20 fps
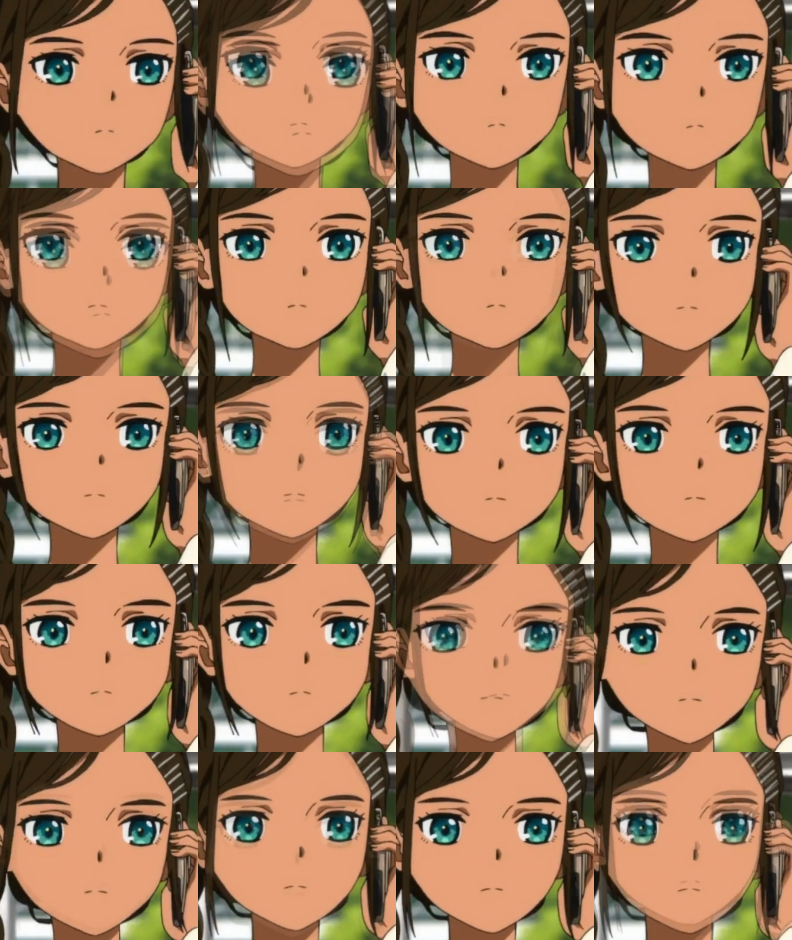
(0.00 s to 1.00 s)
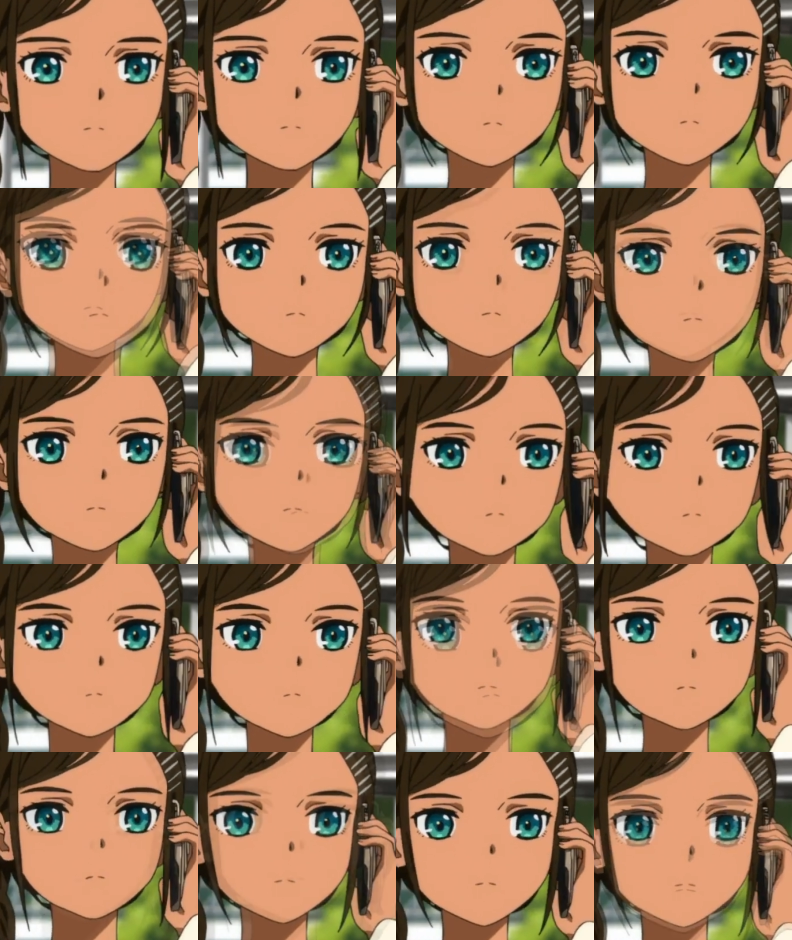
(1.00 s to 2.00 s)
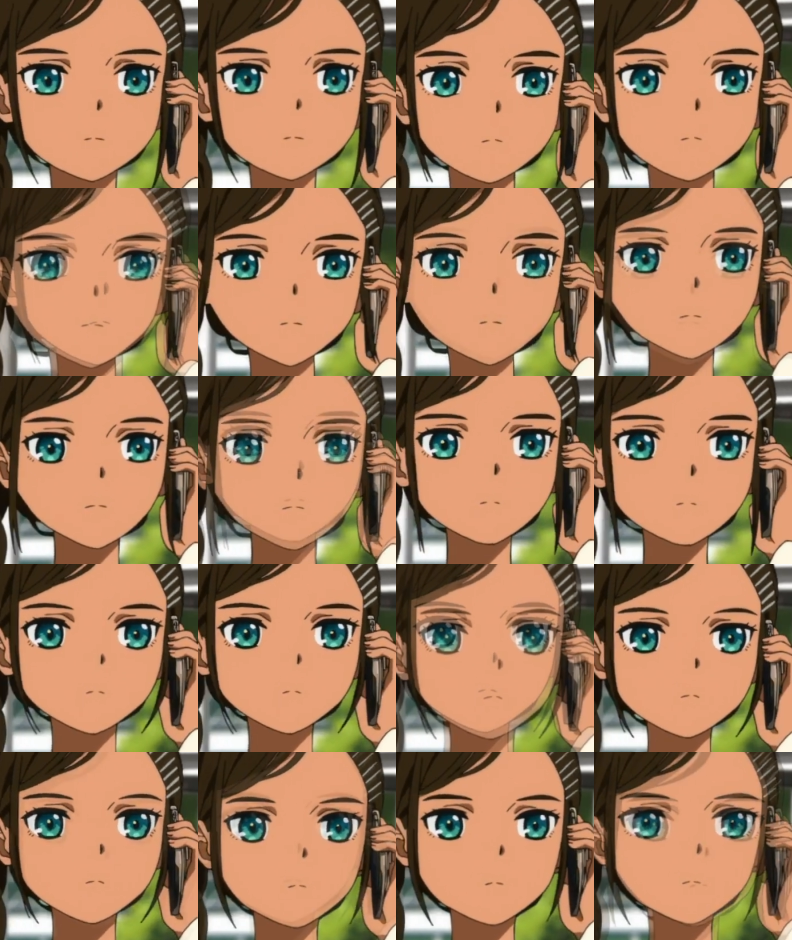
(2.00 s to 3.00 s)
a much later date. And then when it finally